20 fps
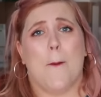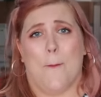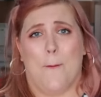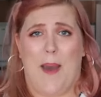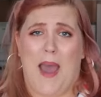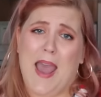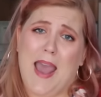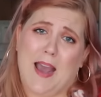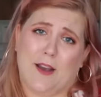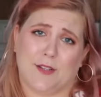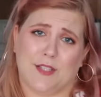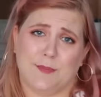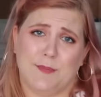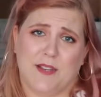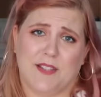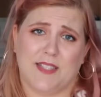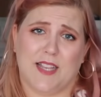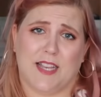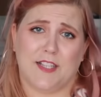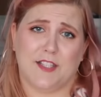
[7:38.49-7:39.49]
My house
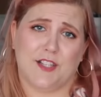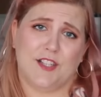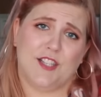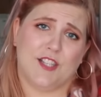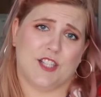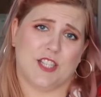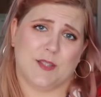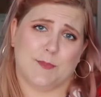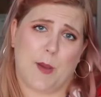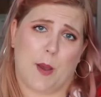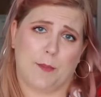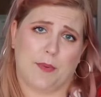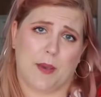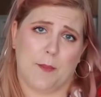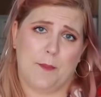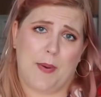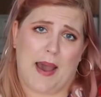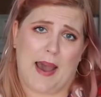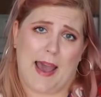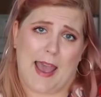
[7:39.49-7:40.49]
smells like delicious
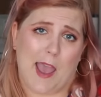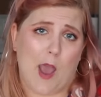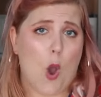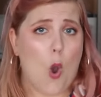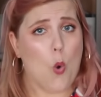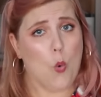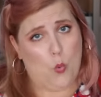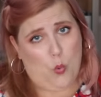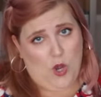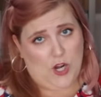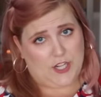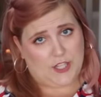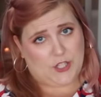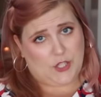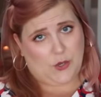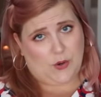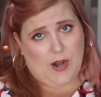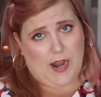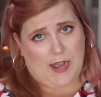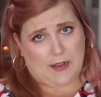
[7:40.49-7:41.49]
pumpkin pie. What does
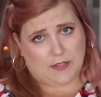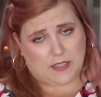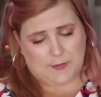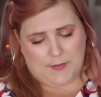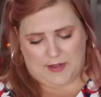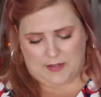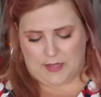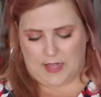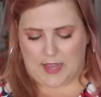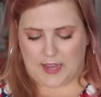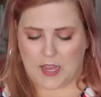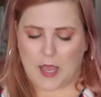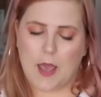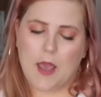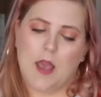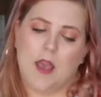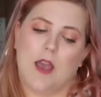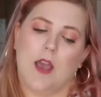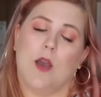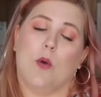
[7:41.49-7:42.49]
your house smell like?
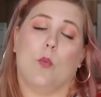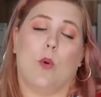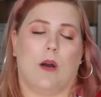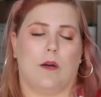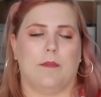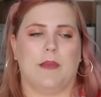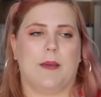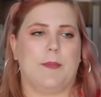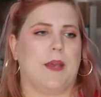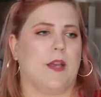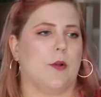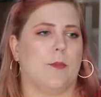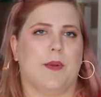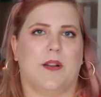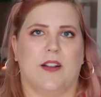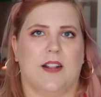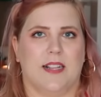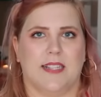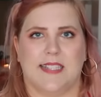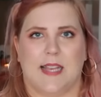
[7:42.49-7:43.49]
Well, maybe you're
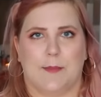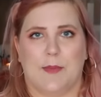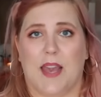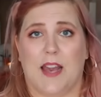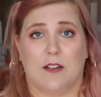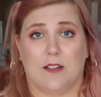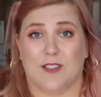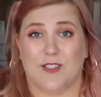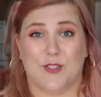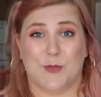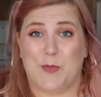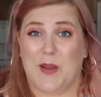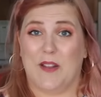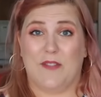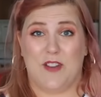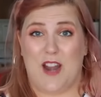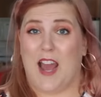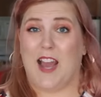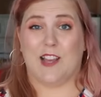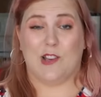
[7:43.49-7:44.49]
burning the same candles, but
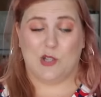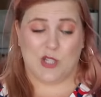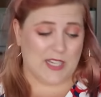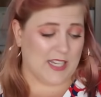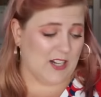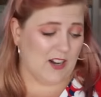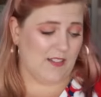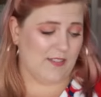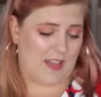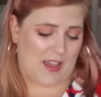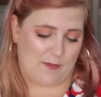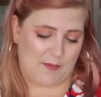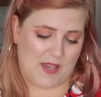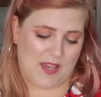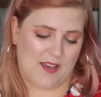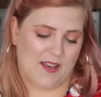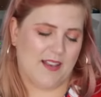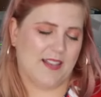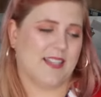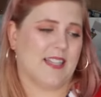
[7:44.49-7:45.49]
if not, you should get on that
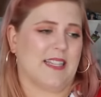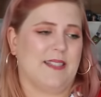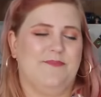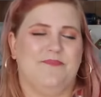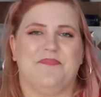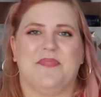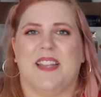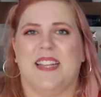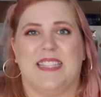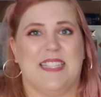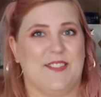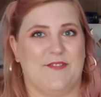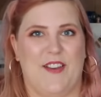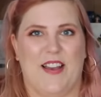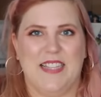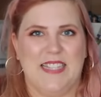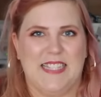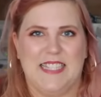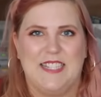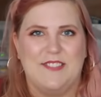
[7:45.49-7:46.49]
because it's
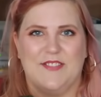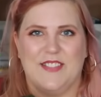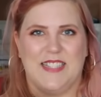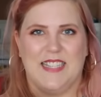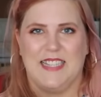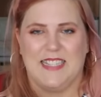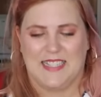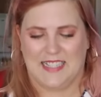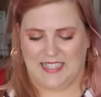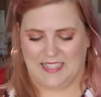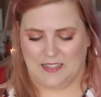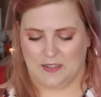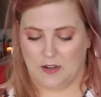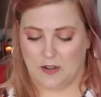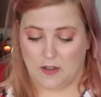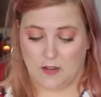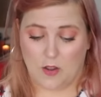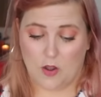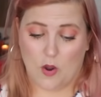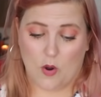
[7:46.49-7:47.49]
festive season.
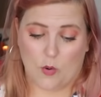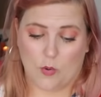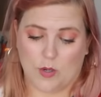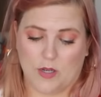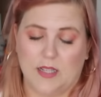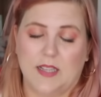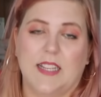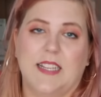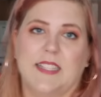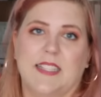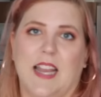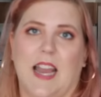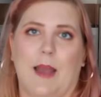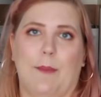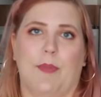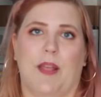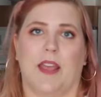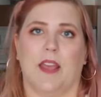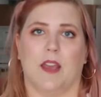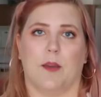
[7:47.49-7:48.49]
Or at least
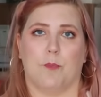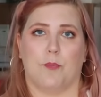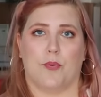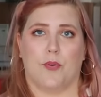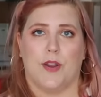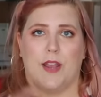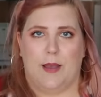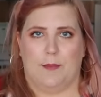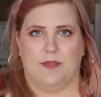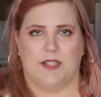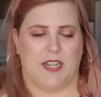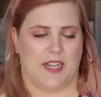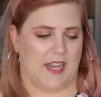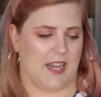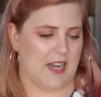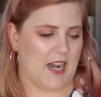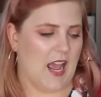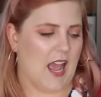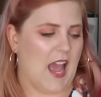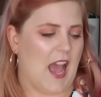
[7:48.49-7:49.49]
I'm like preempting
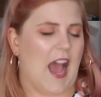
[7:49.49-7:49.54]
it.